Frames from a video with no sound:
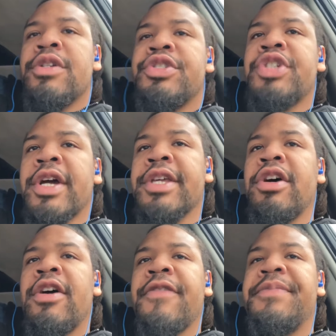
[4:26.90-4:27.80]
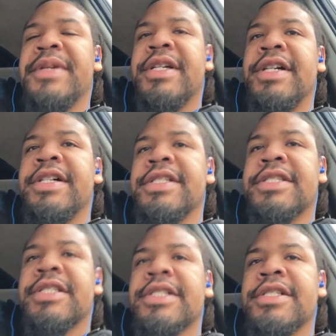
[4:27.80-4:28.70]
Shuck it off
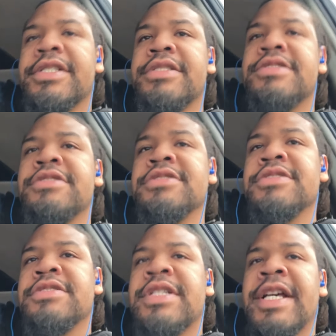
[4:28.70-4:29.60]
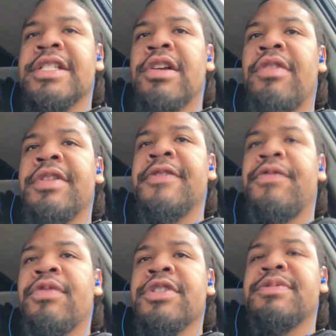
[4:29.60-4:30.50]
because that's only
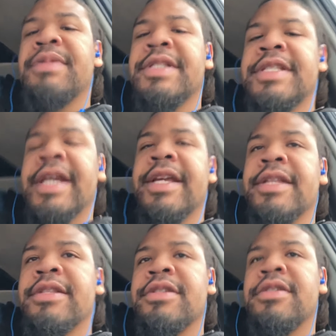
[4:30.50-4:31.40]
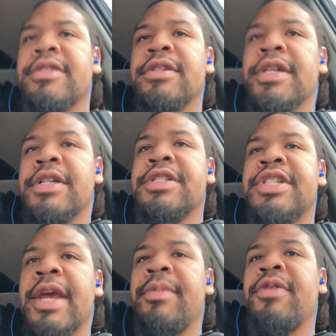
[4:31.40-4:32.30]
for a split second.
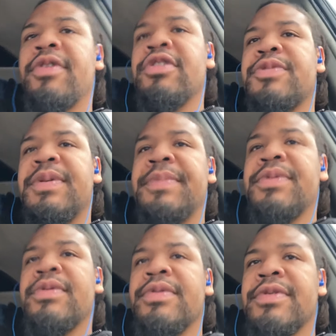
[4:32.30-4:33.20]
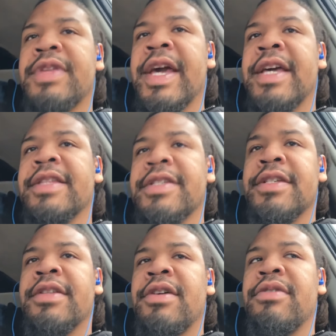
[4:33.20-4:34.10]
Shame on those people that,
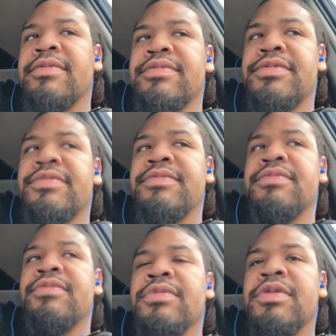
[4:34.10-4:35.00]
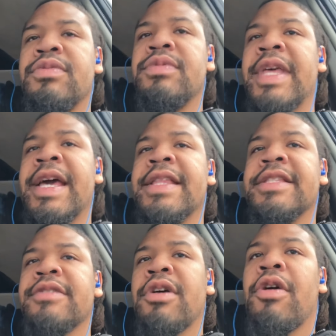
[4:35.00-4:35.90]
you know, that
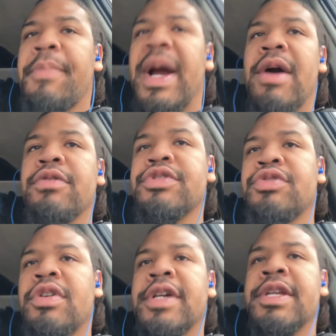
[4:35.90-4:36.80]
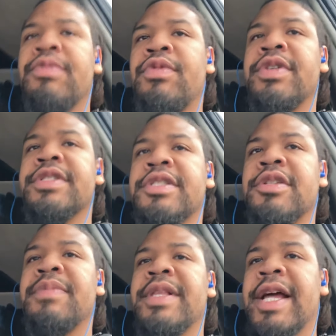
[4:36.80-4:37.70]
are power struck and wants
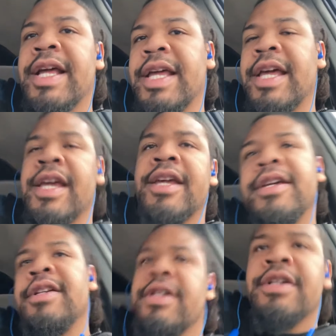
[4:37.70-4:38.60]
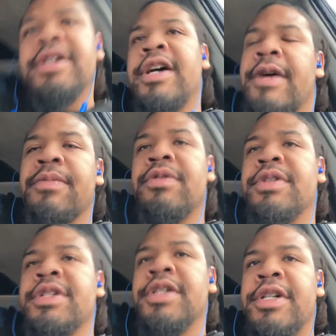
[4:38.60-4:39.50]
to be like, hey, I'm
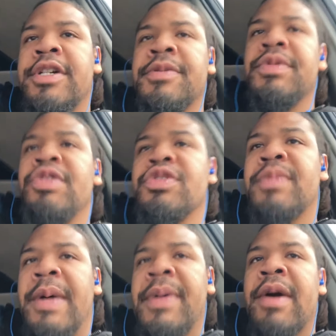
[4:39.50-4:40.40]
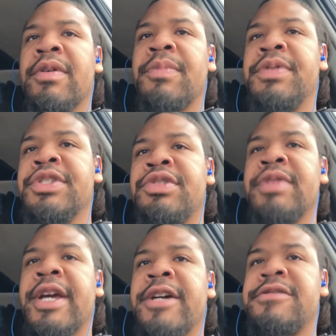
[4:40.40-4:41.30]
going to um, use my power to put you
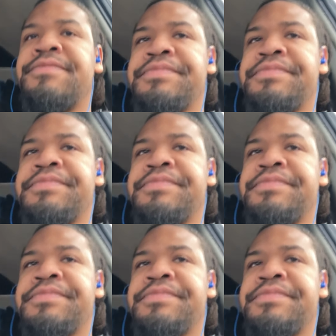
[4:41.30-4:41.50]
down.